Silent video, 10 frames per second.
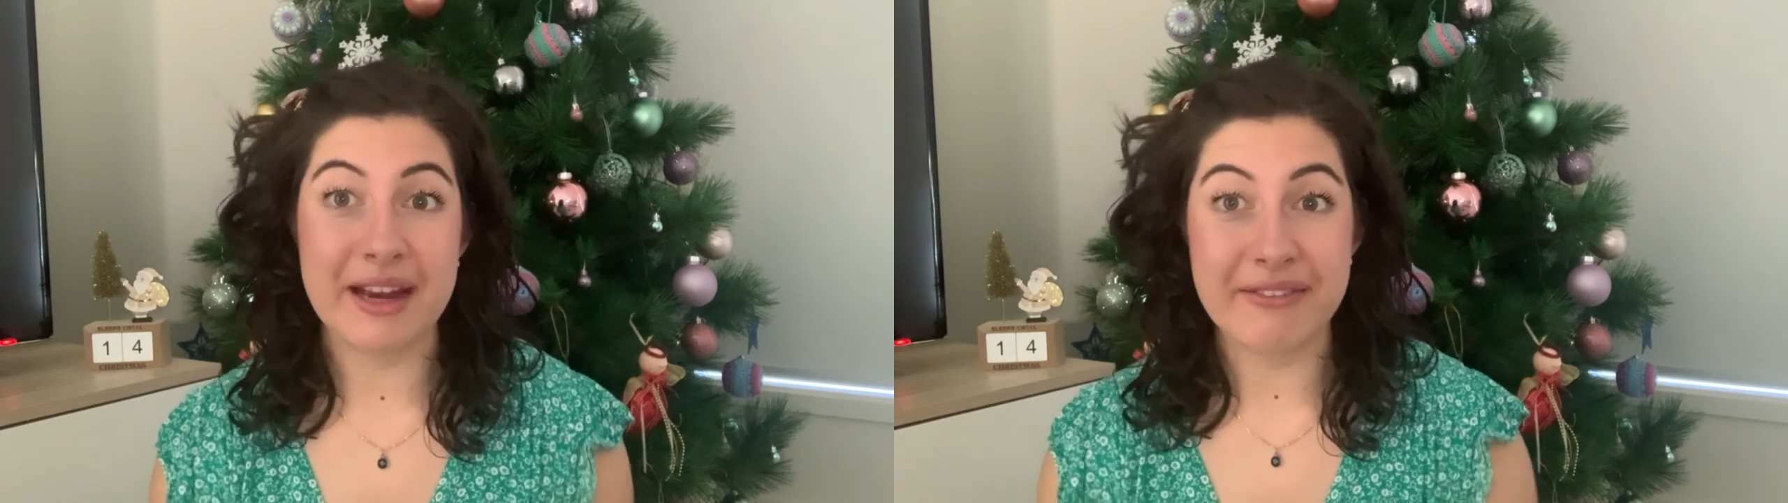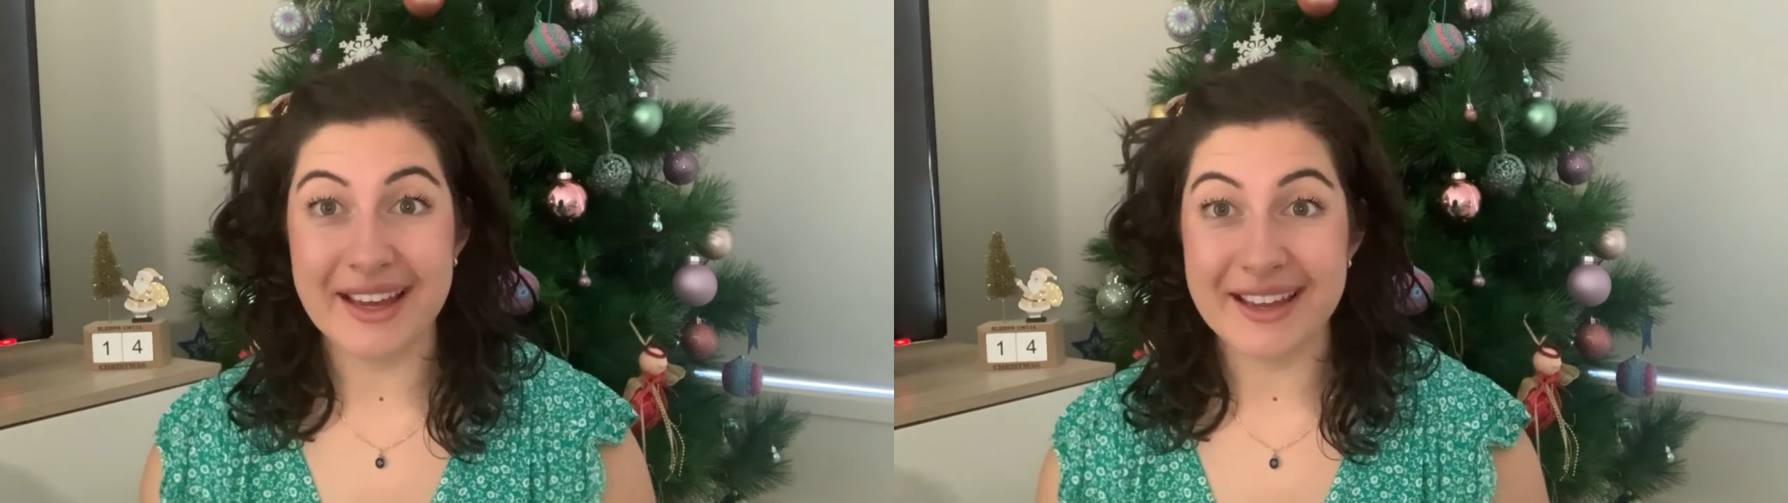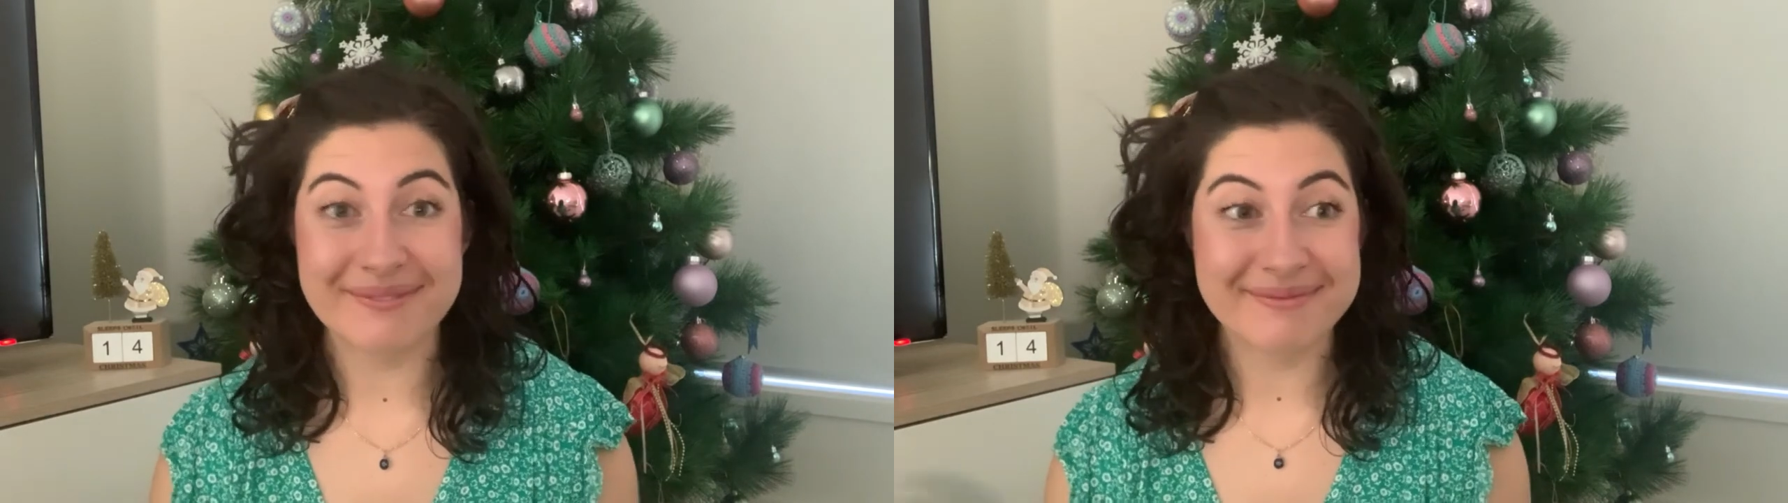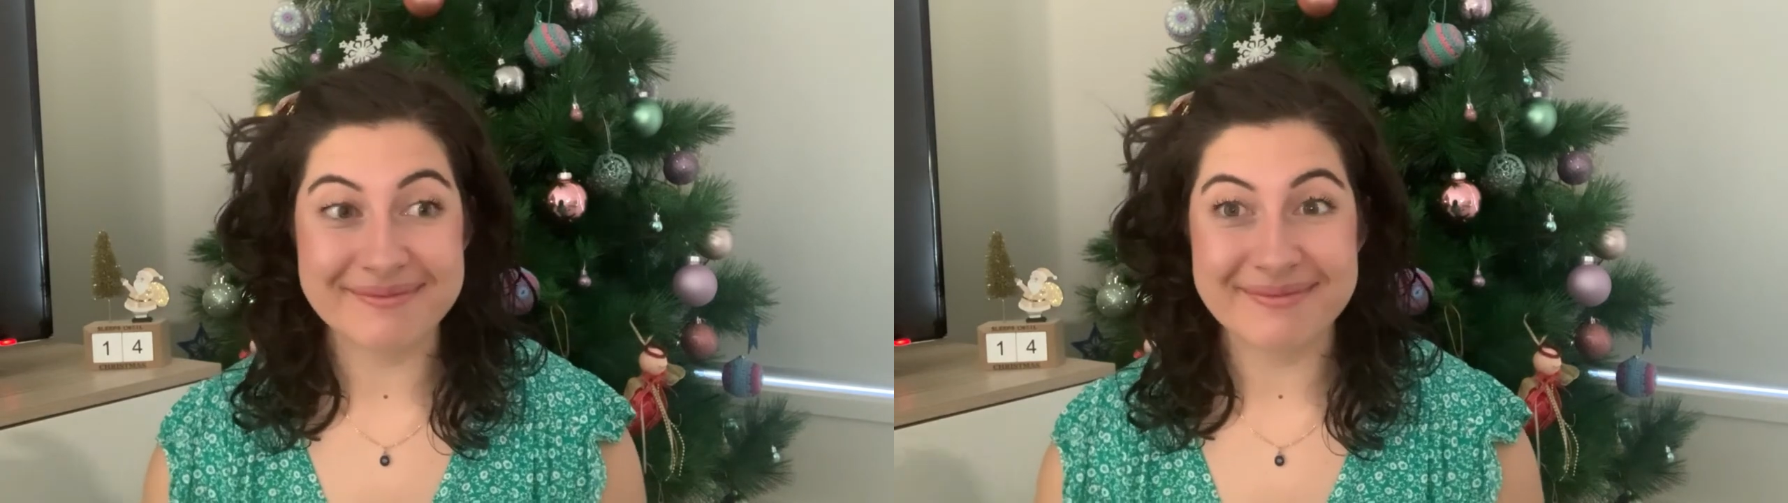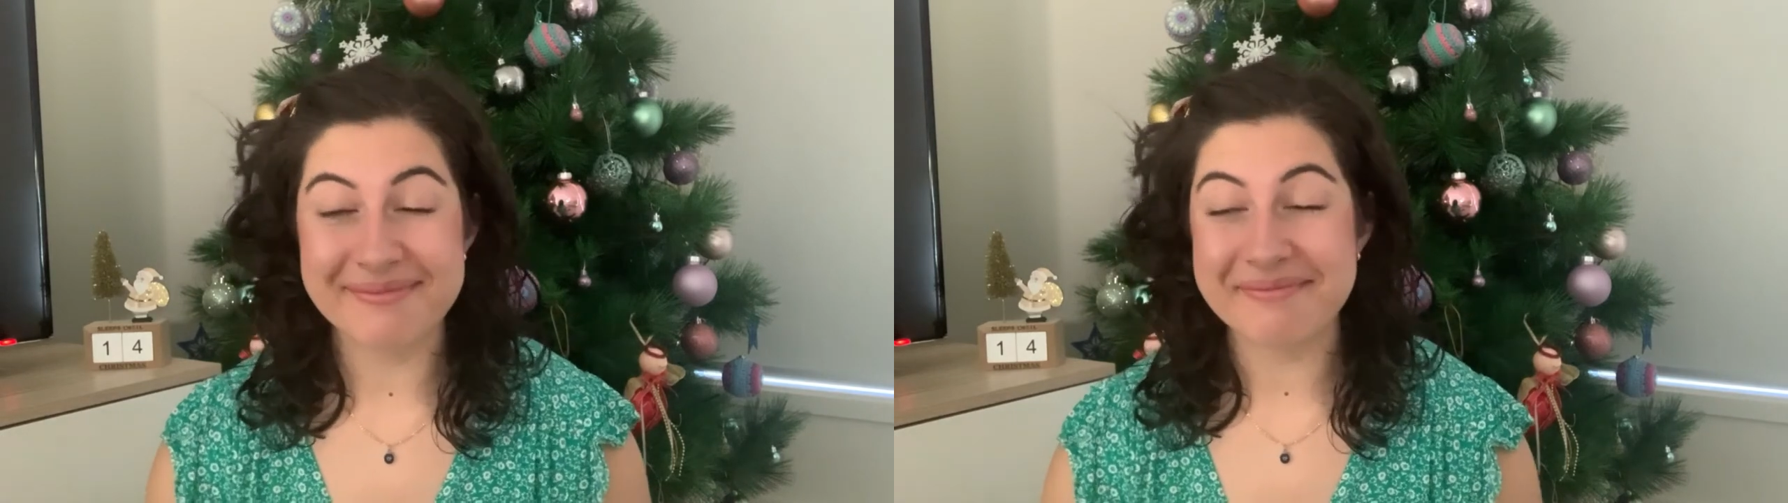Anyway,
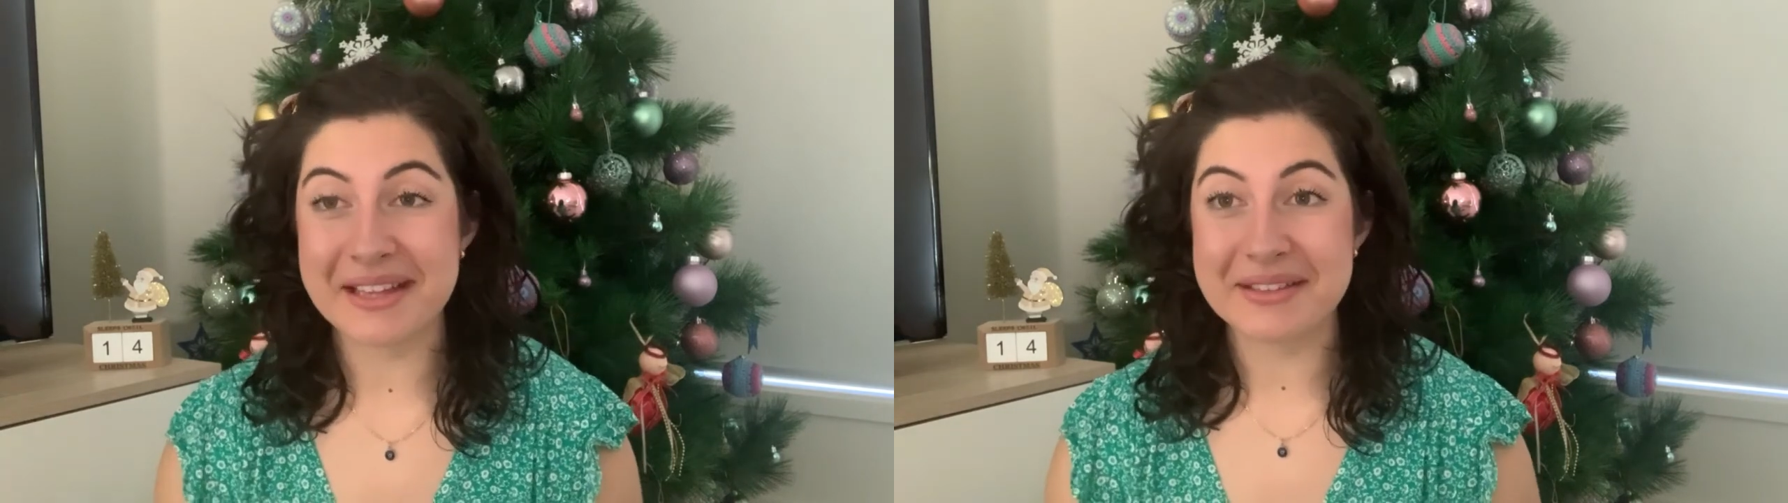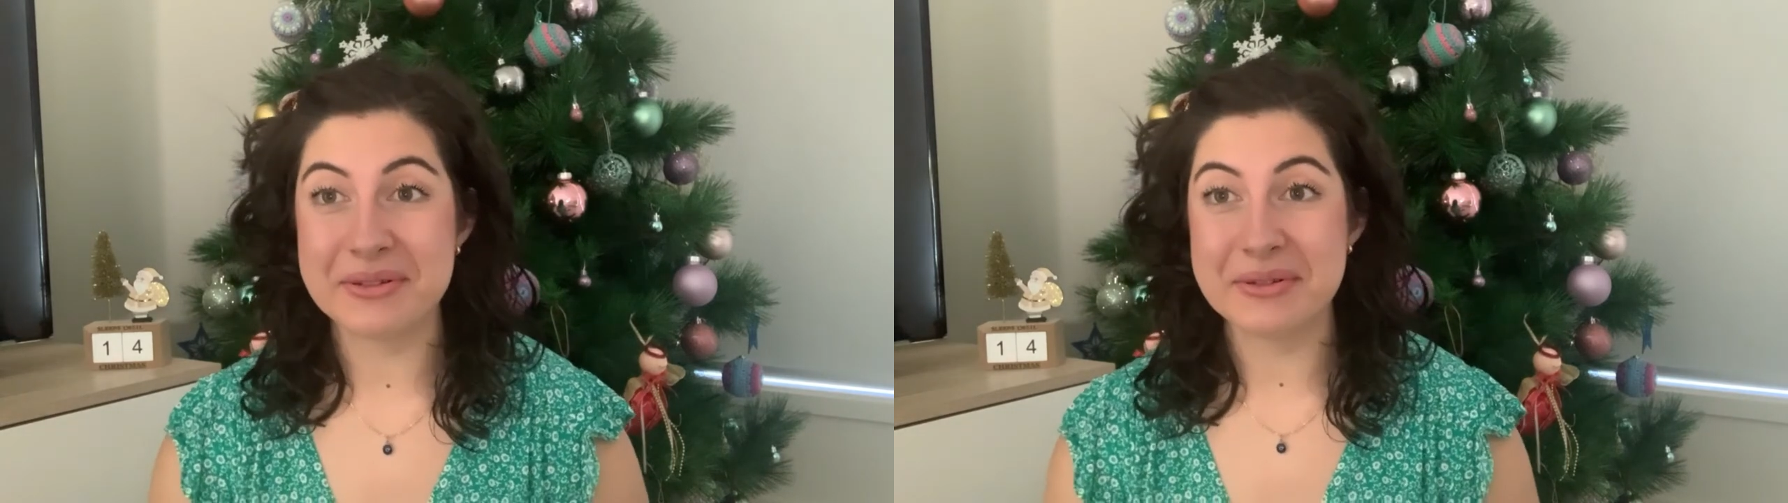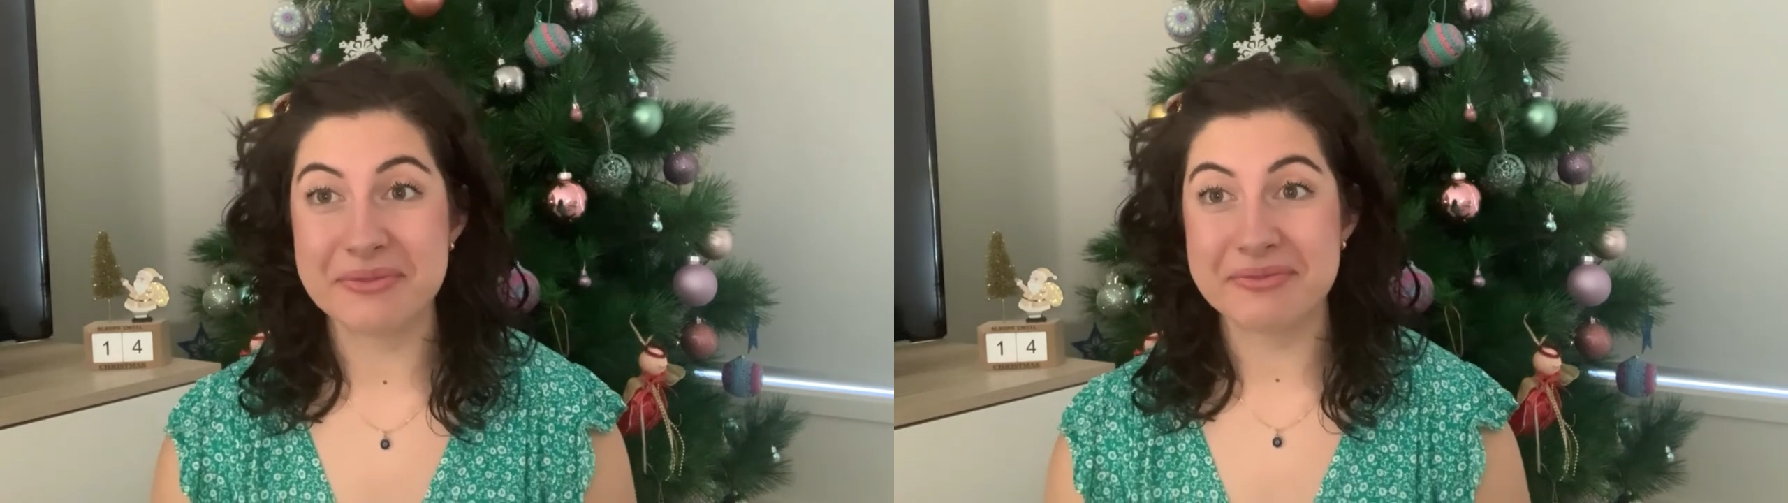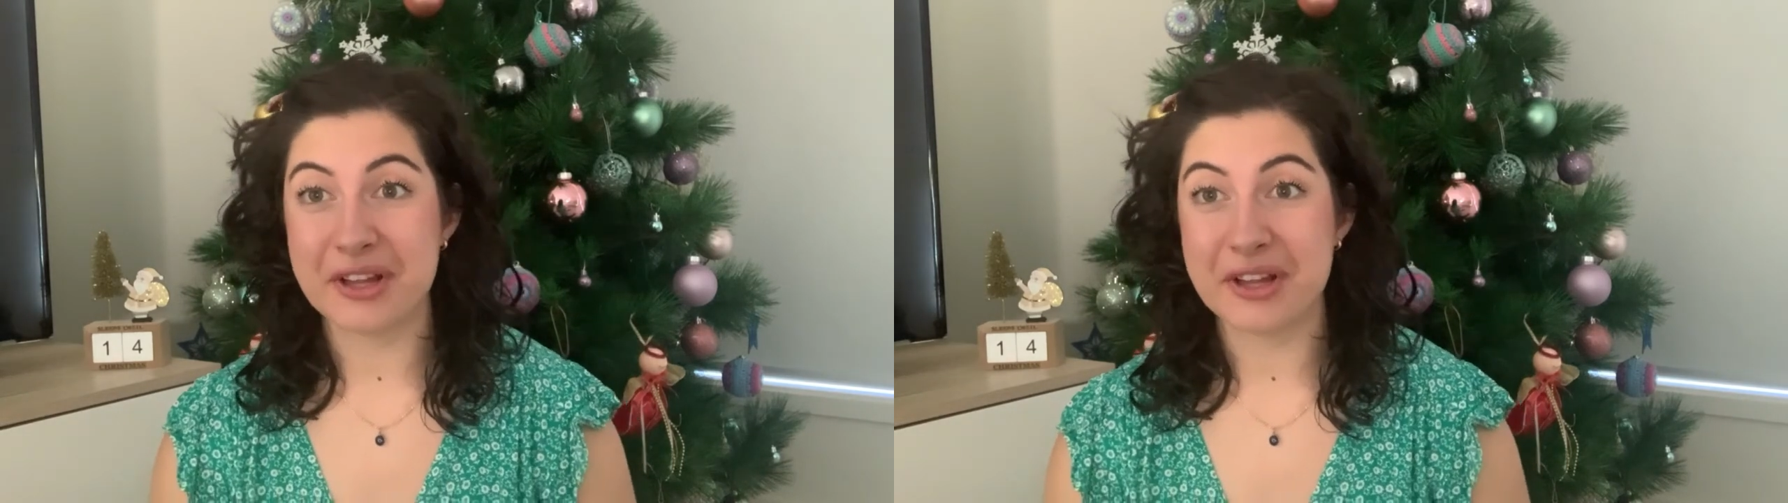that's all.